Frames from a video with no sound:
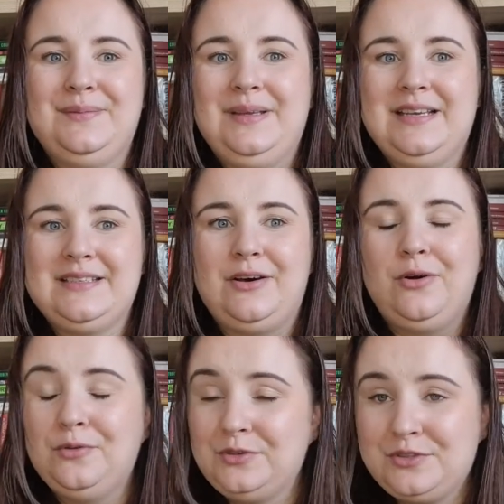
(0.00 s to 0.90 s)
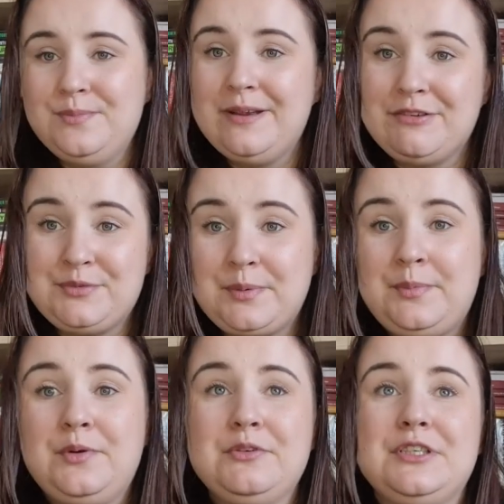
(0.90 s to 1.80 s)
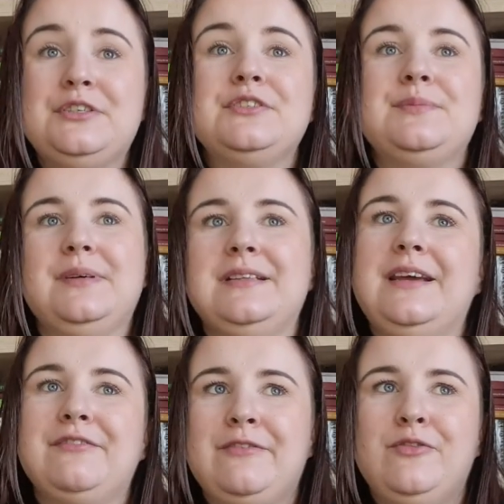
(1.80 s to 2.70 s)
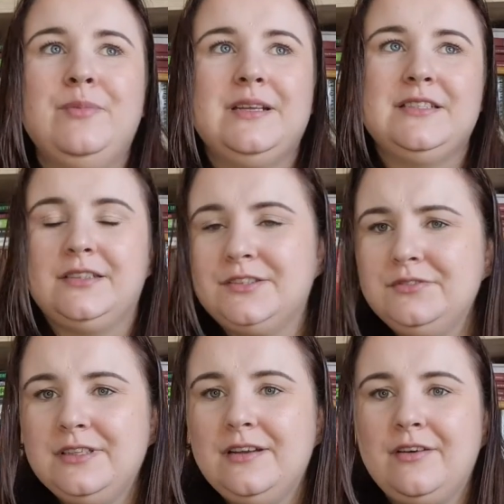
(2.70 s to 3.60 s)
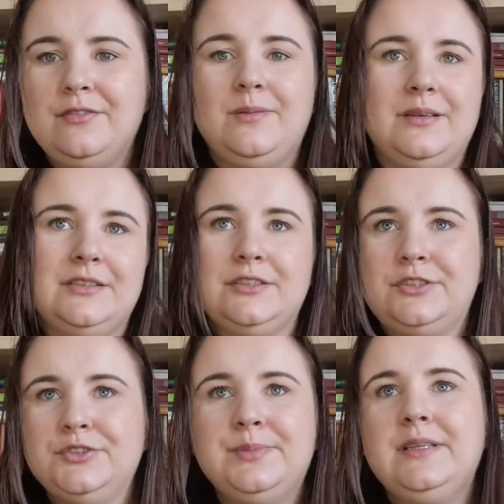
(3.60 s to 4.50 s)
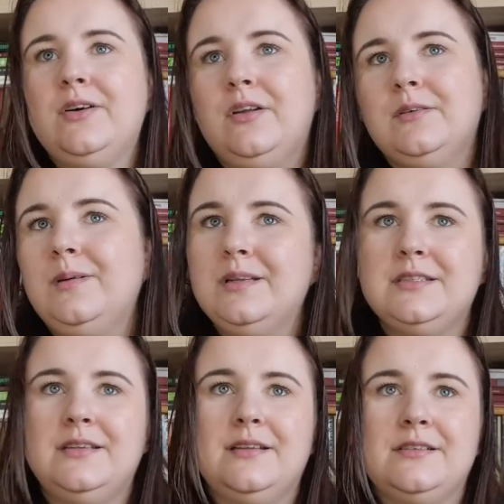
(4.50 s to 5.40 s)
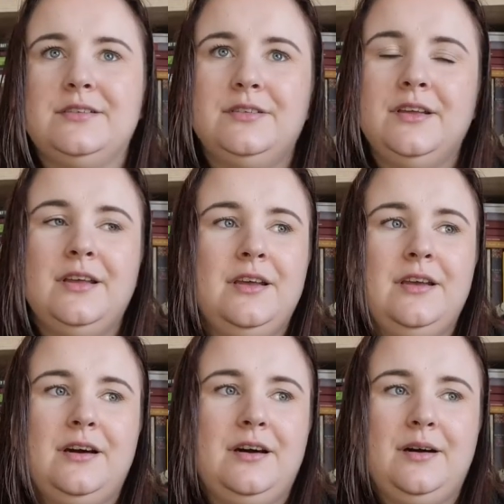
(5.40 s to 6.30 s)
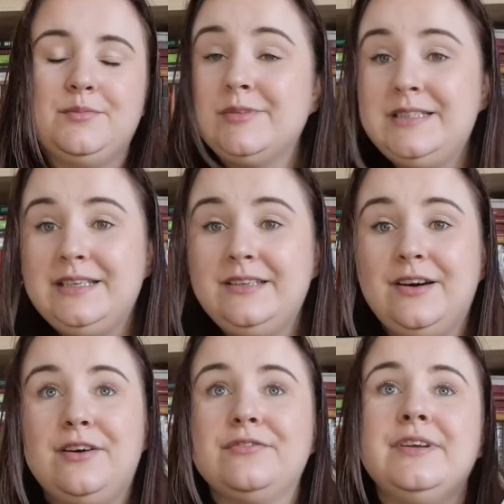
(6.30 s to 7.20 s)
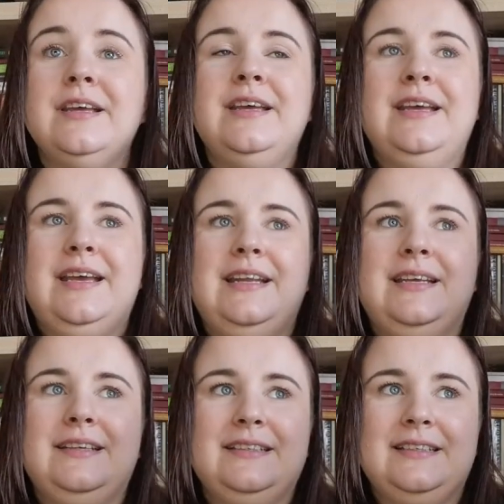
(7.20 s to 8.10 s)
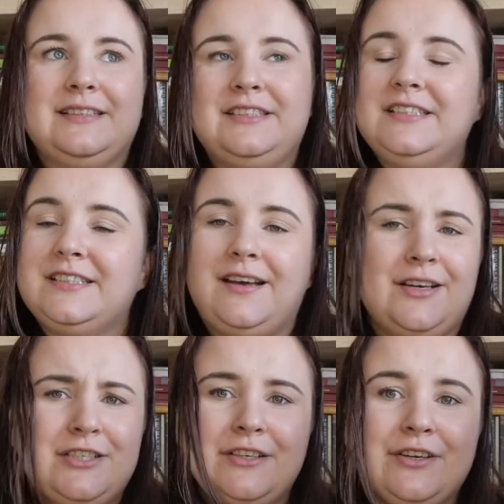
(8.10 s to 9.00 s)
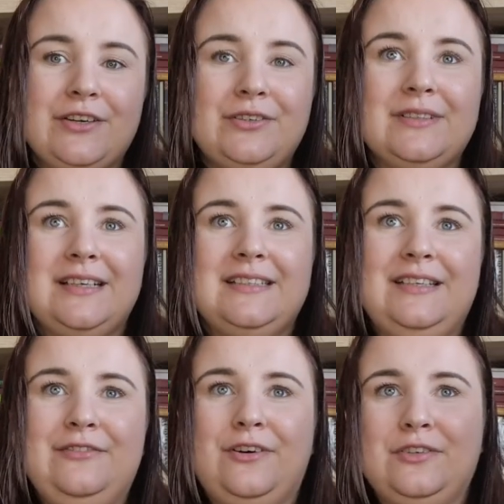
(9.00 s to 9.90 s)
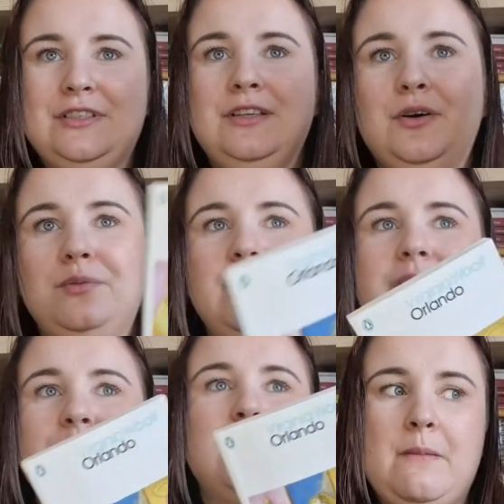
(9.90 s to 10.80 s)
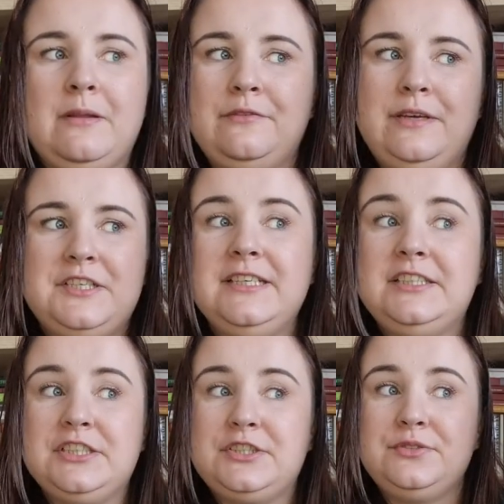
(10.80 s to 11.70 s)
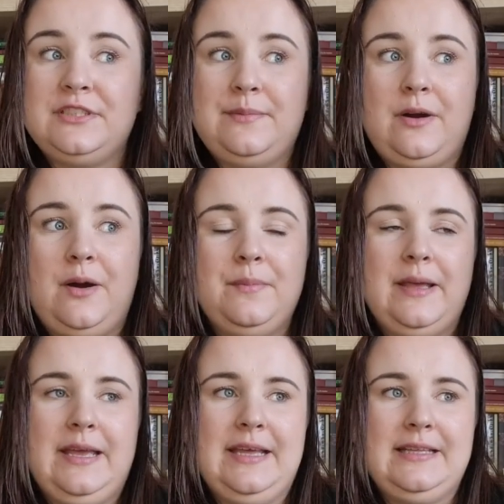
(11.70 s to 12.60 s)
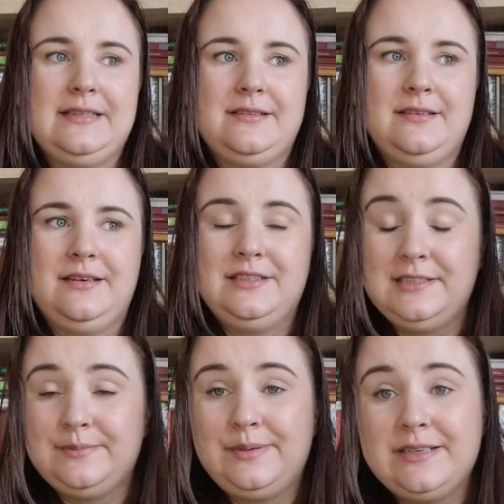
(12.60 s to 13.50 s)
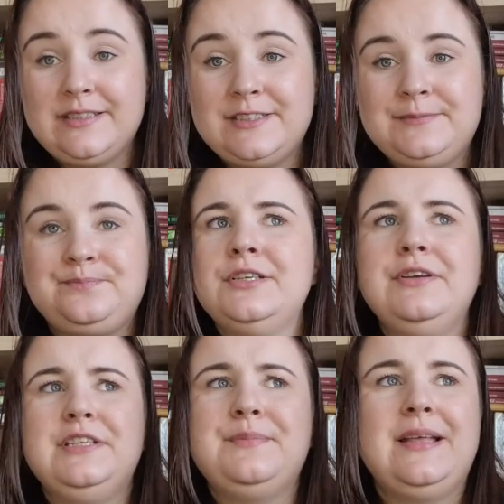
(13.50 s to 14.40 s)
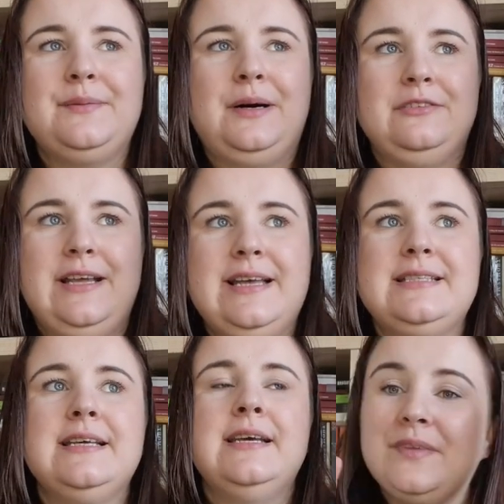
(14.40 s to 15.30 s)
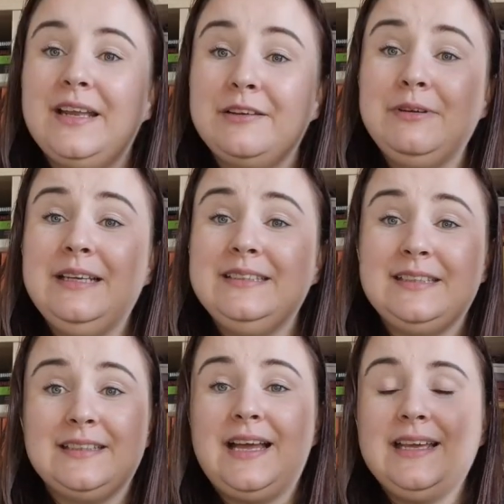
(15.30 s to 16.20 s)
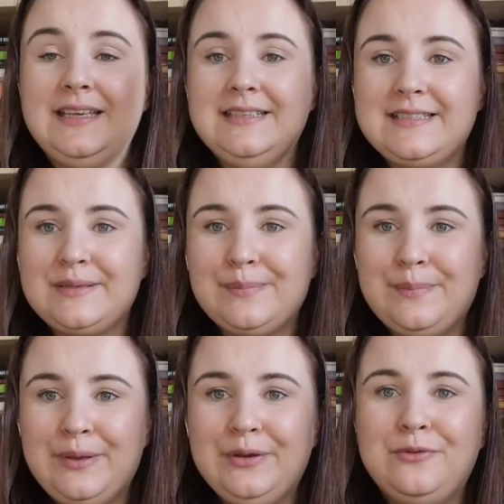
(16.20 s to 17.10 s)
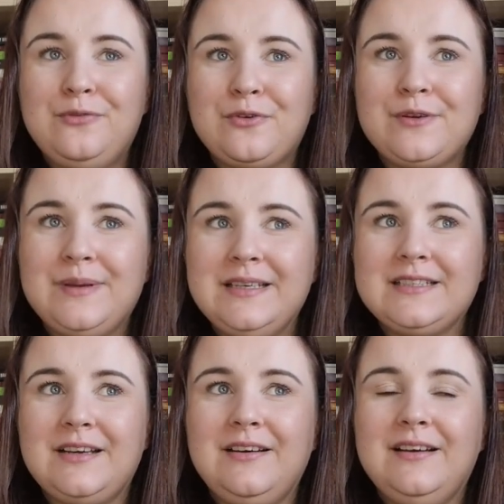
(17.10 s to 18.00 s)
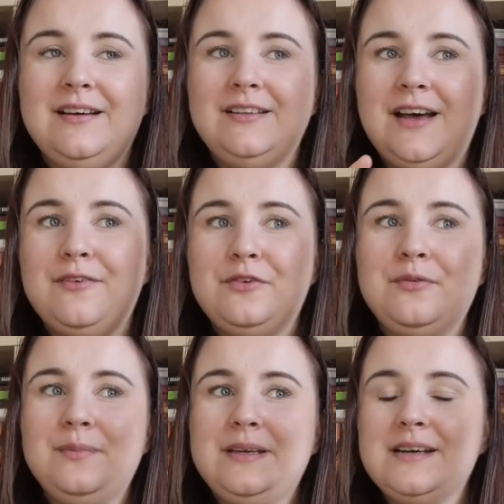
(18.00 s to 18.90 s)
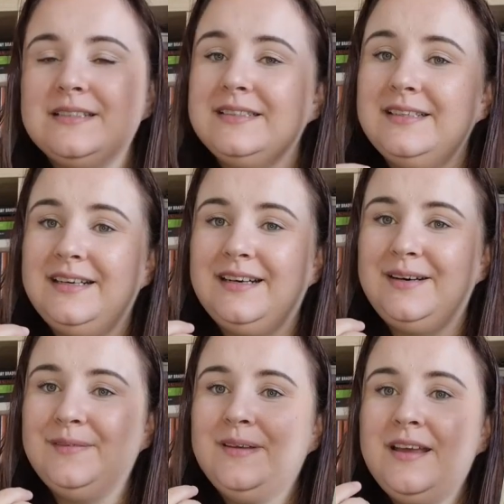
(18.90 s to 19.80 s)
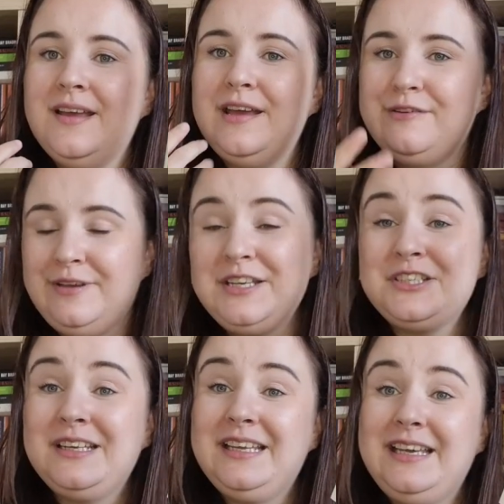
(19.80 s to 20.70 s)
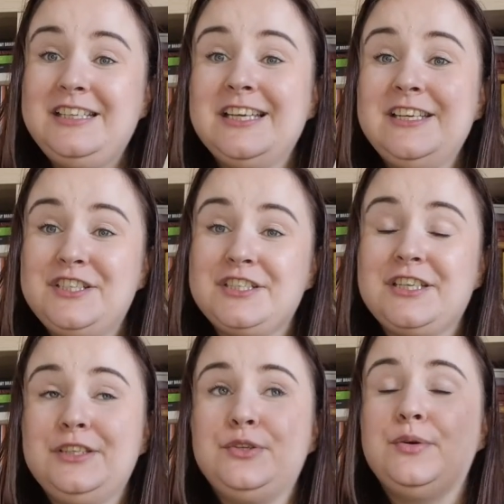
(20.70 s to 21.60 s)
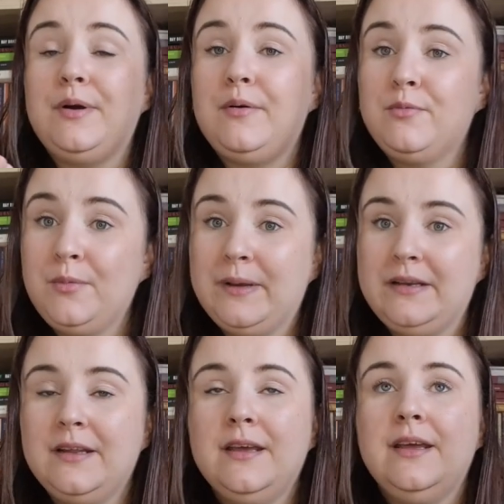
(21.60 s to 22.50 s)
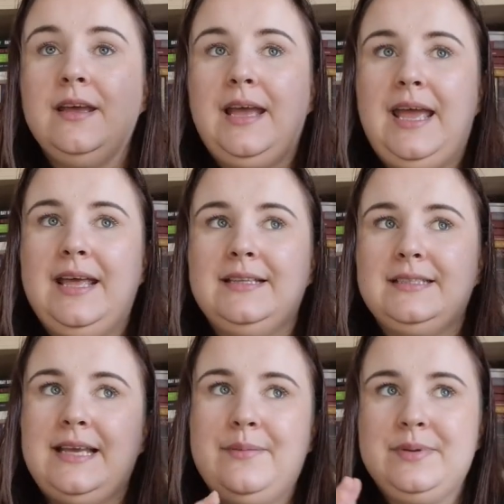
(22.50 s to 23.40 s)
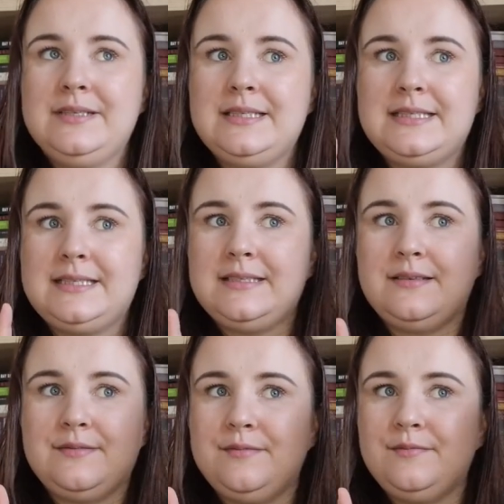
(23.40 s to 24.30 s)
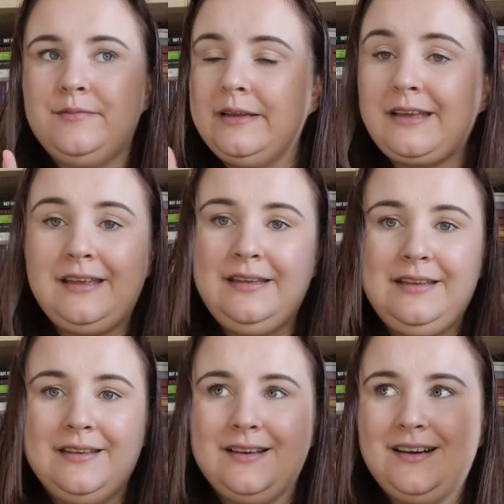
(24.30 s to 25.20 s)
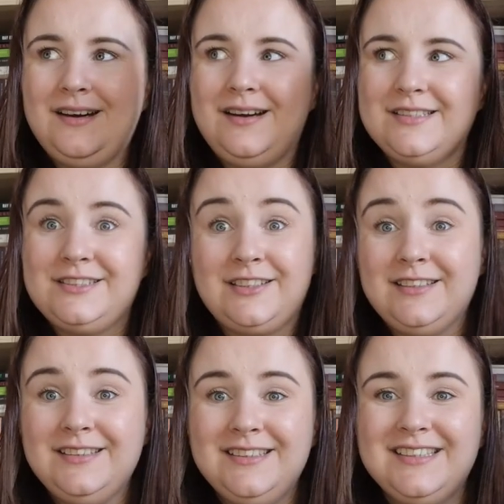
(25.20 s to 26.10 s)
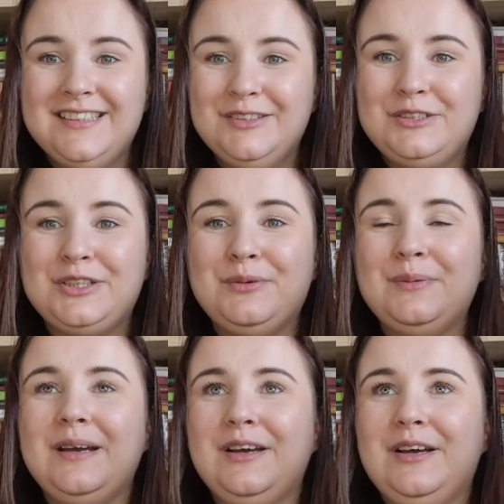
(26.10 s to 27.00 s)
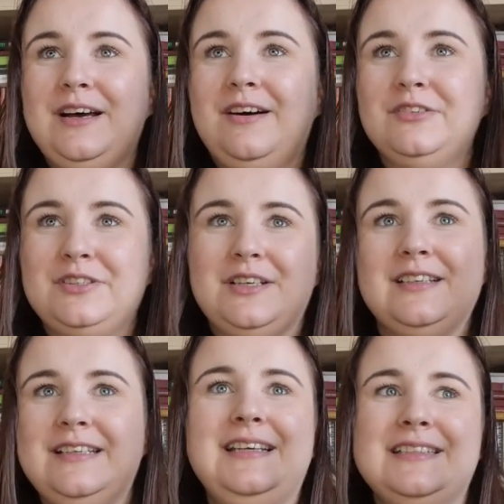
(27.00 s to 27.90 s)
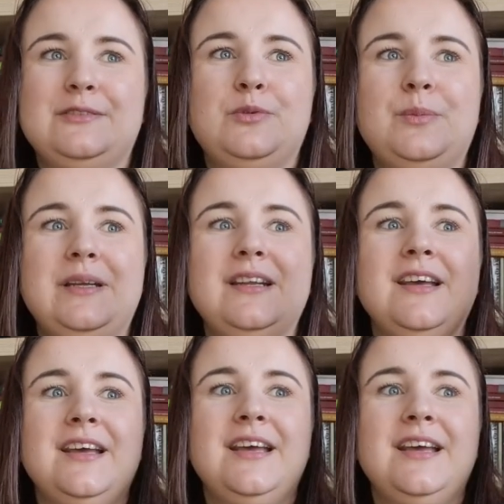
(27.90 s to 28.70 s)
he has all those marriage proposals, but every woman is not good enough. The one is stupid, the other one is not pretty enough. And then there's this Russian girl that he falls in love with, but eventually she shoots him up and disappears. So he's mad about that. And I really didn't like his male form in this novel because eventually he changes into a woman. And this happens very sudden. So all of a sudden he's a woman